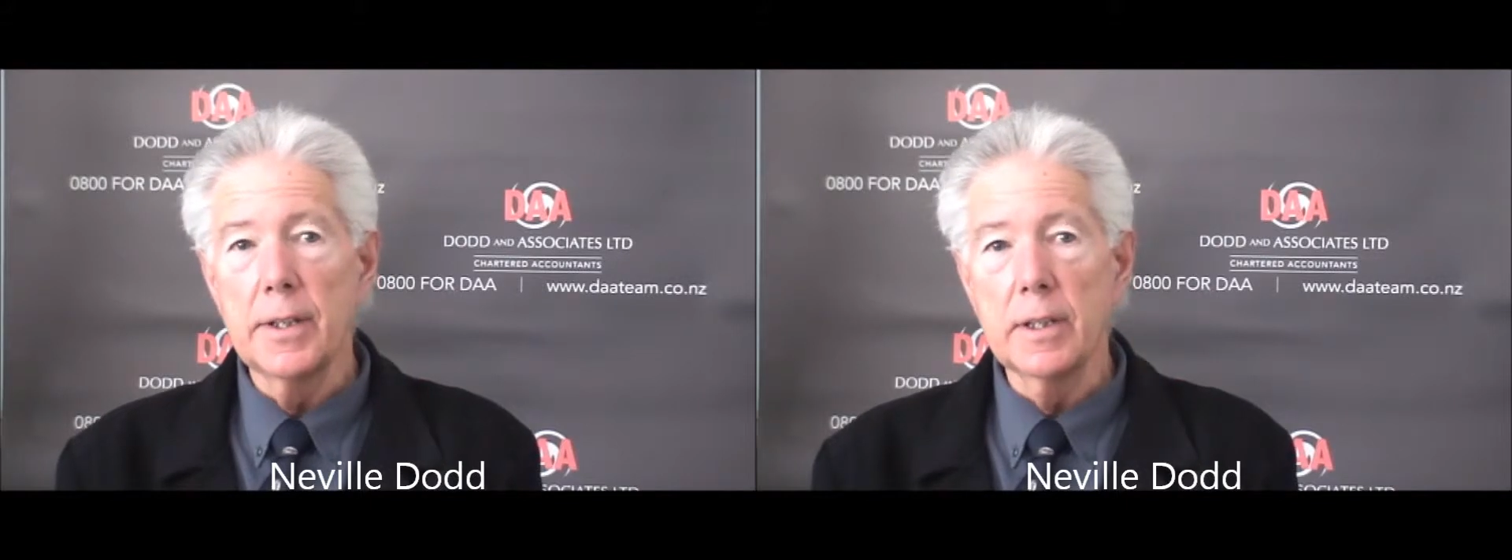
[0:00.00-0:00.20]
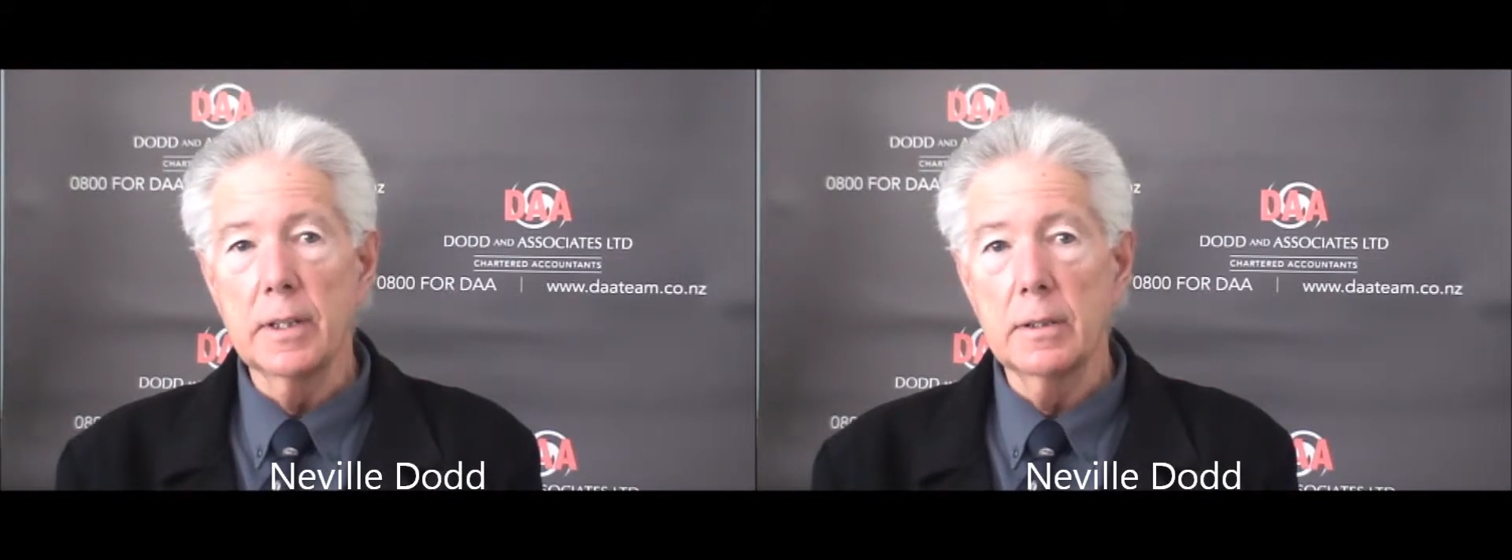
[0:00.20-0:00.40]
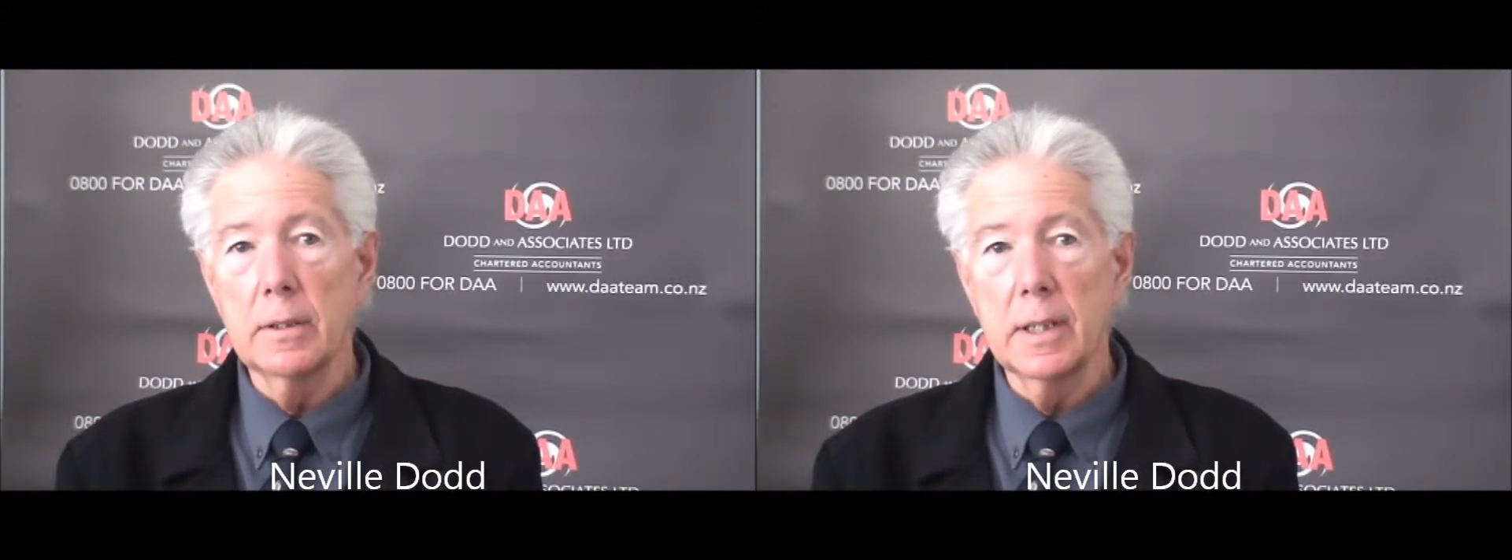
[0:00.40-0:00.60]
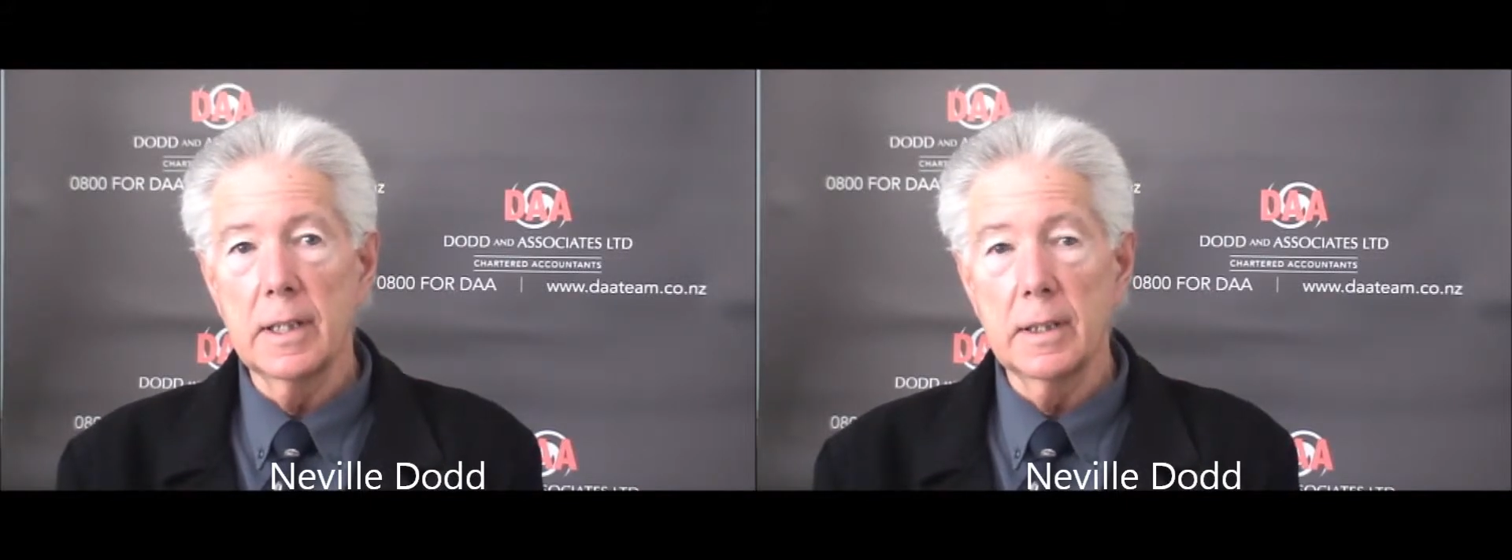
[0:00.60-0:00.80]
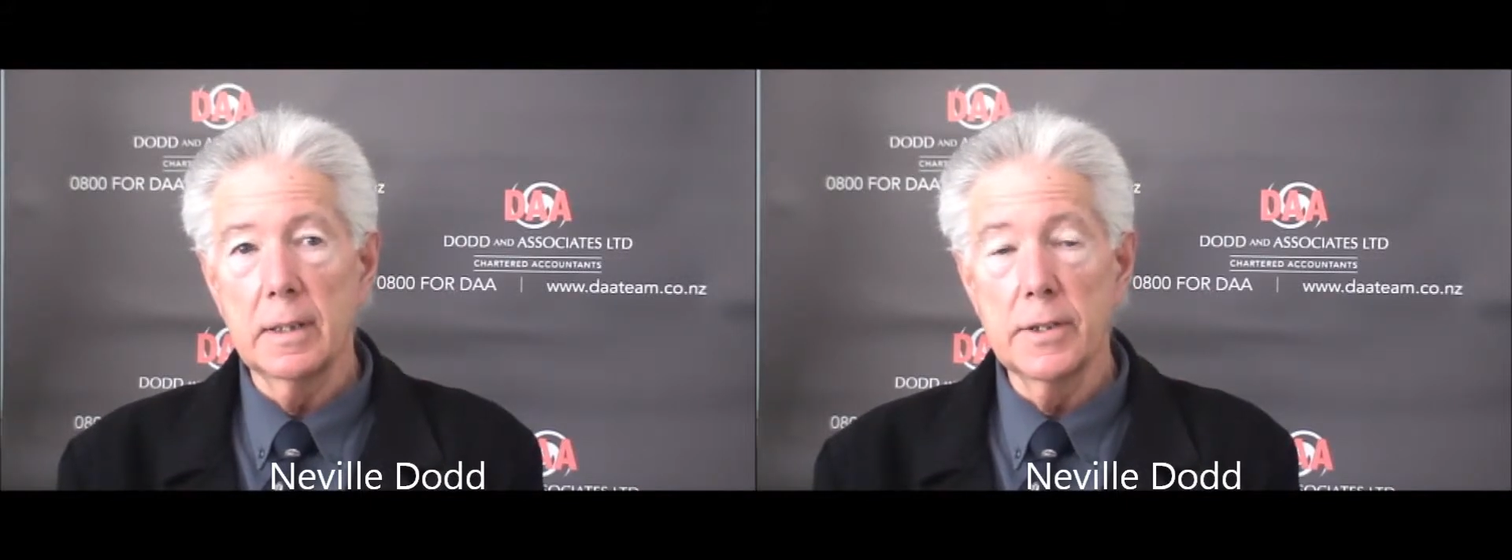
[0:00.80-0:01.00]

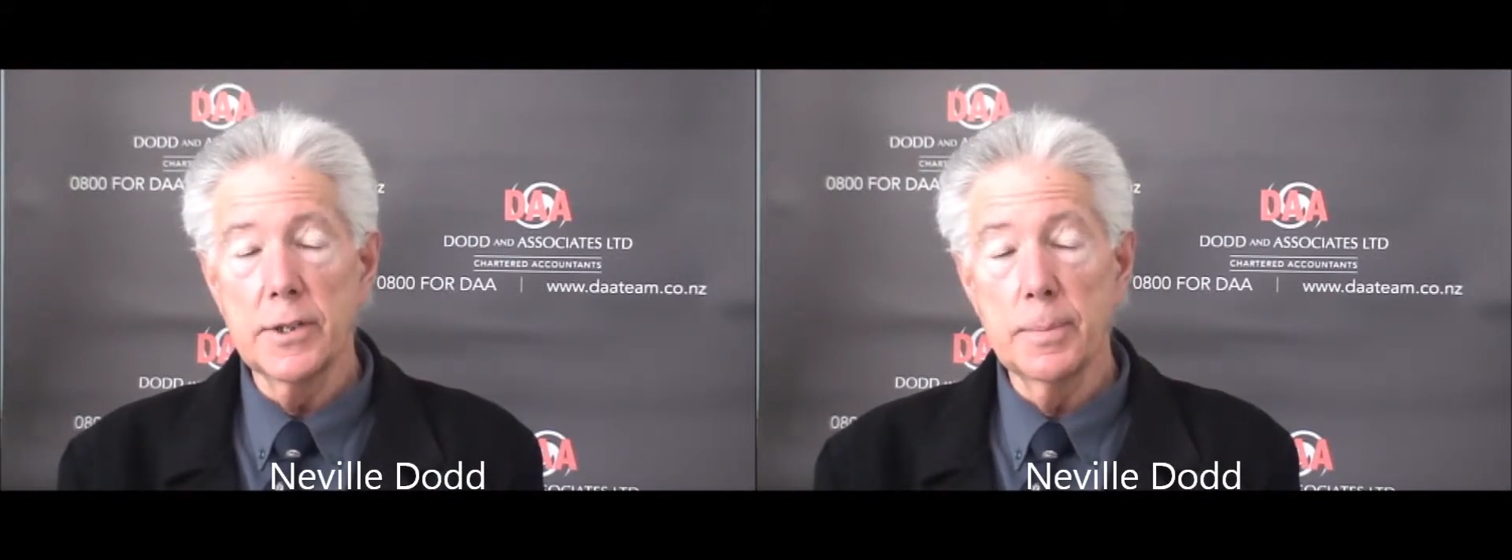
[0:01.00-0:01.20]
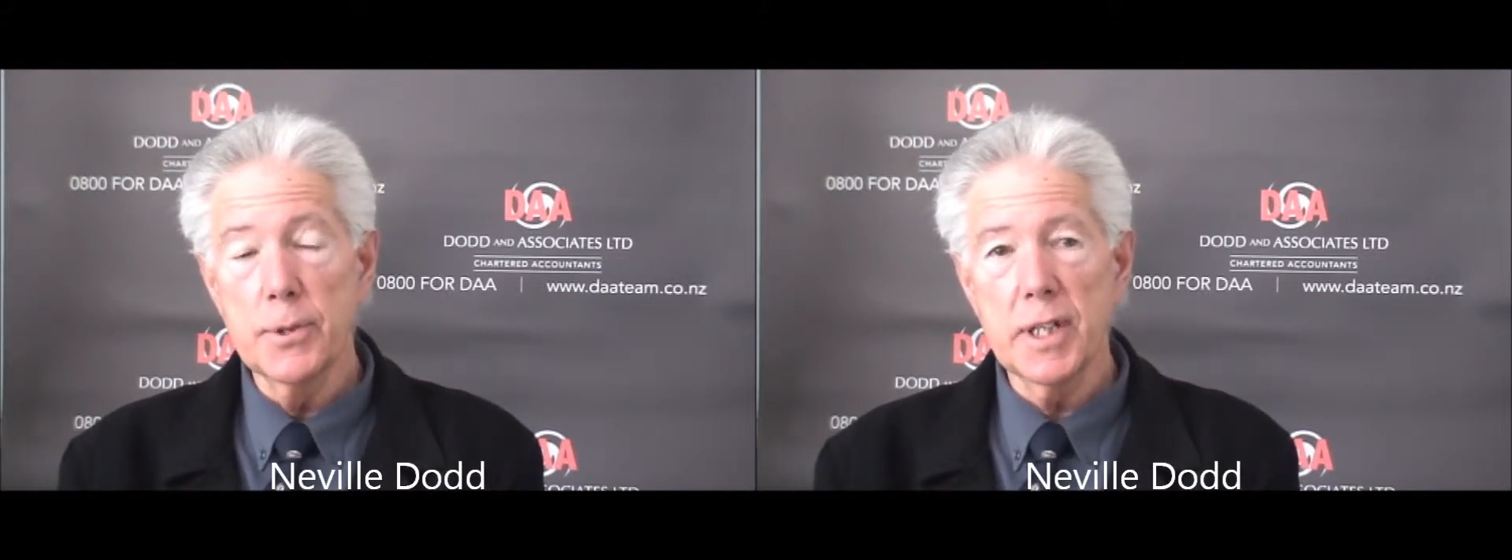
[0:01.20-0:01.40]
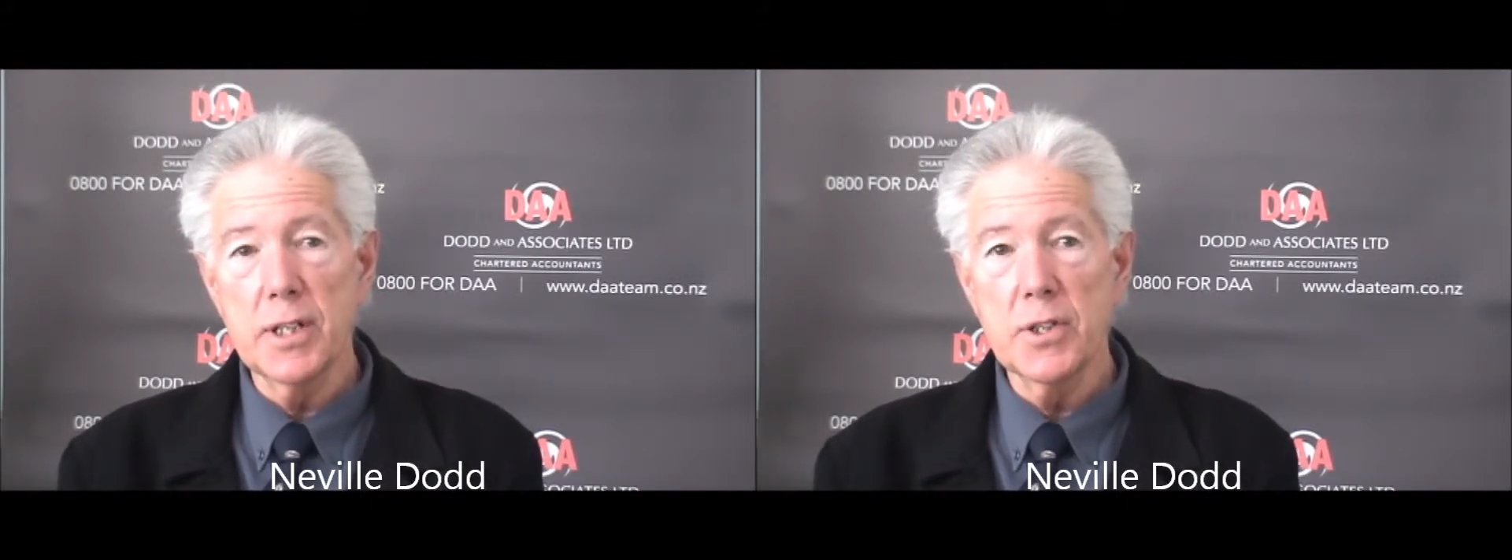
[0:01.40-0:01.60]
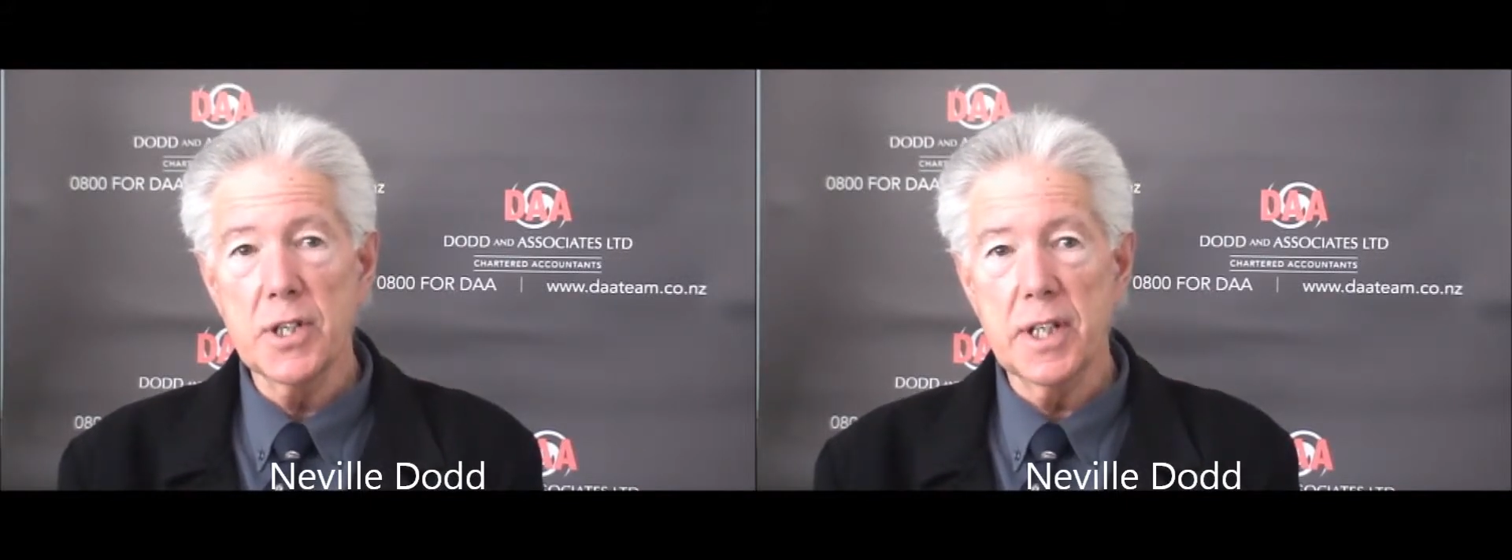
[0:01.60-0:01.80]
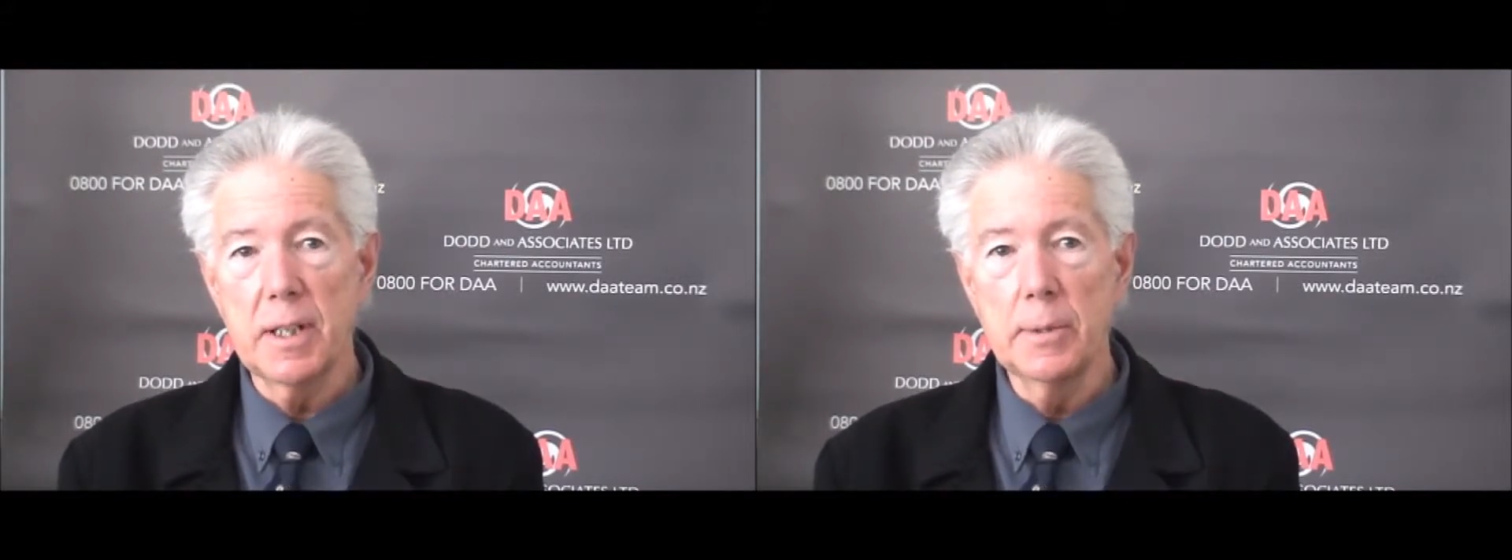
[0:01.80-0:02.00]
their interpretation
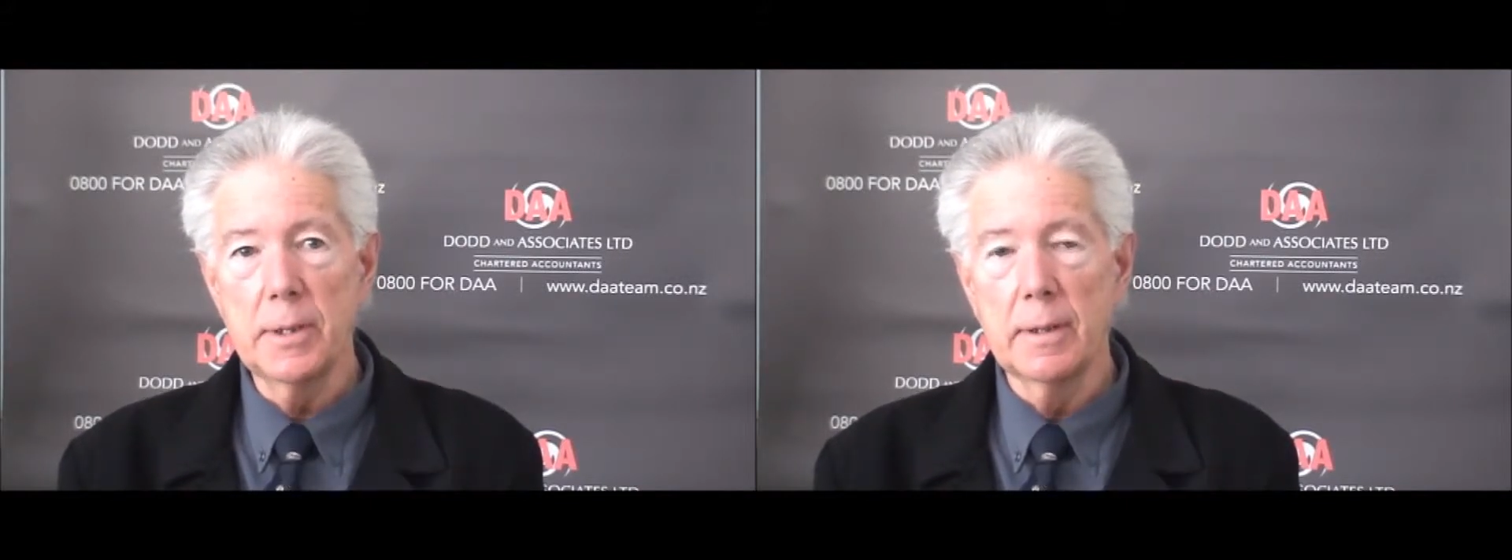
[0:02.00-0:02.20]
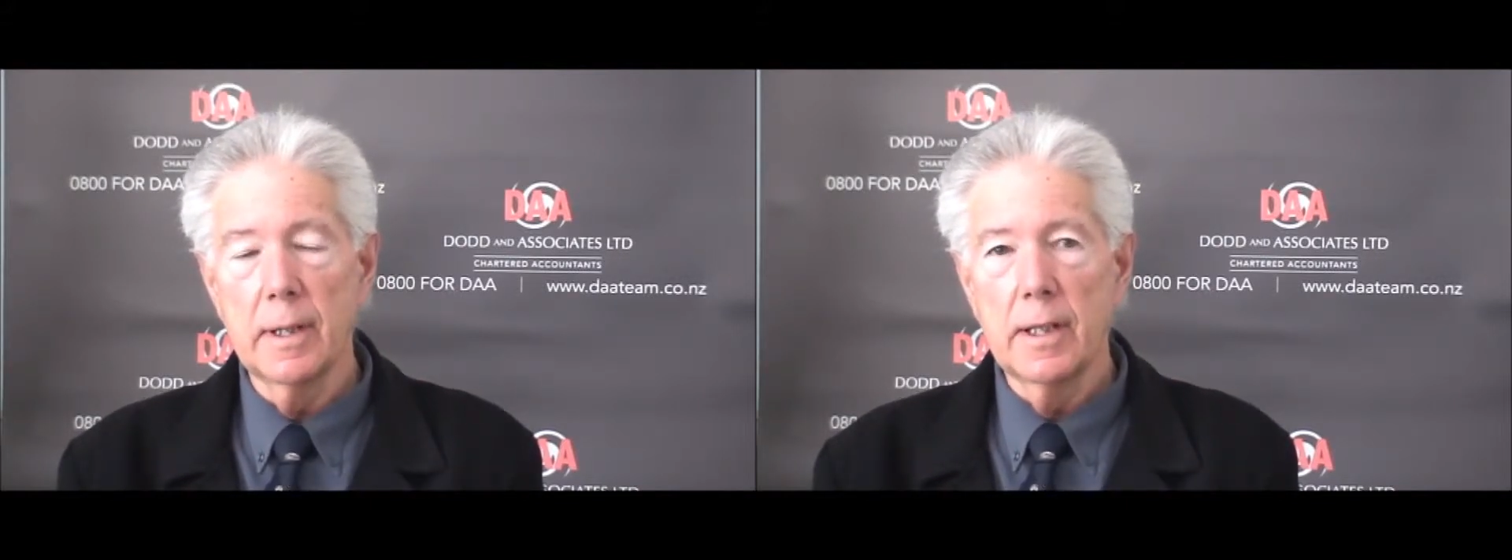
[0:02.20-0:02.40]
statement.